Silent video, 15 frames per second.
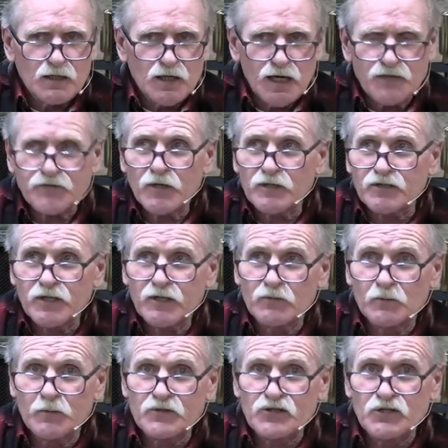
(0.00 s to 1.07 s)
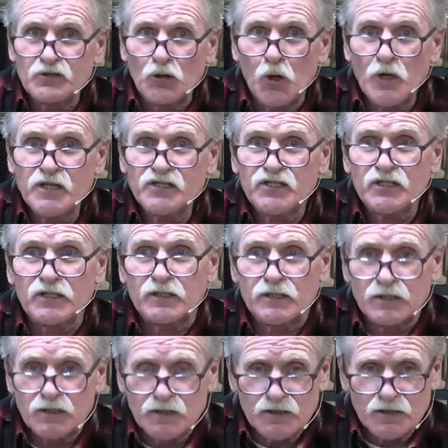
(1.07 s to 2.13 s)
I thought David was
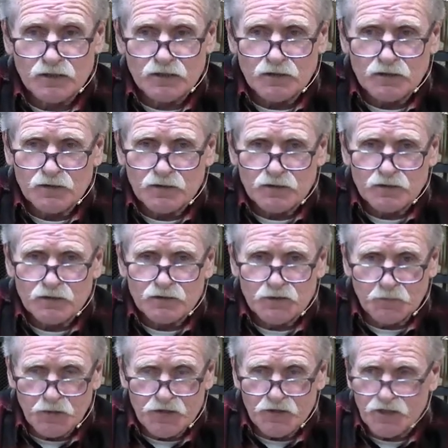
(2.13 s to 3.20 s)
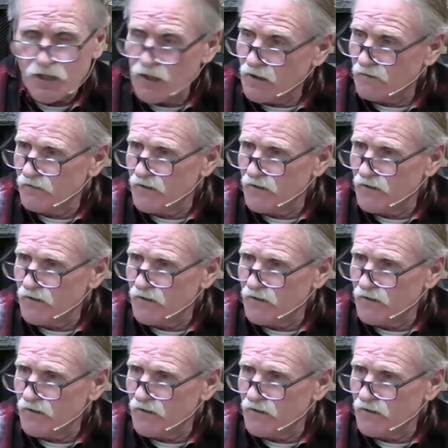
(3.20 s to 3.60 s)
anointed to be the king of